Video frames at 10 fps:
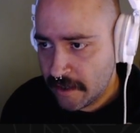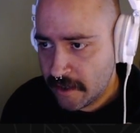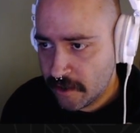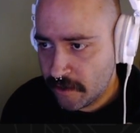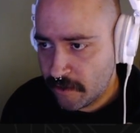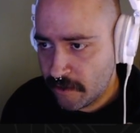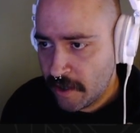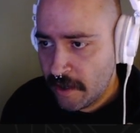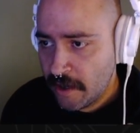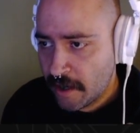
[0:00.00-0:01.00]
to
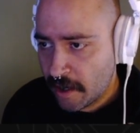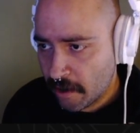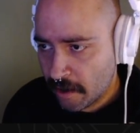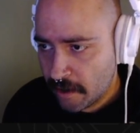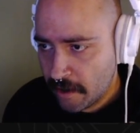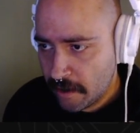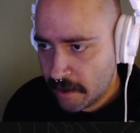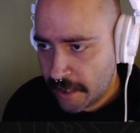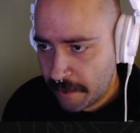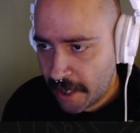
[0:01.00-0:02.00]
our
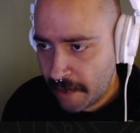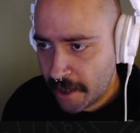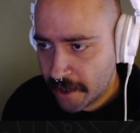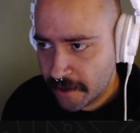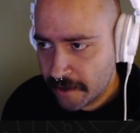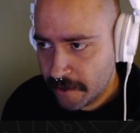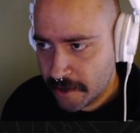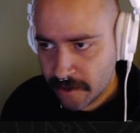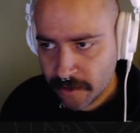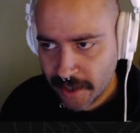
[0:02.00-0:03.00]
canopy height model, which
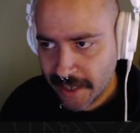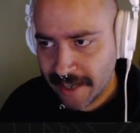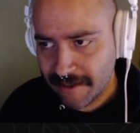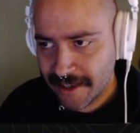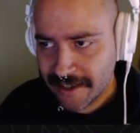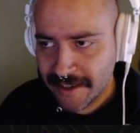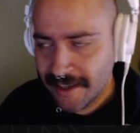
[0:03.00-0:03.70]
is really kind of this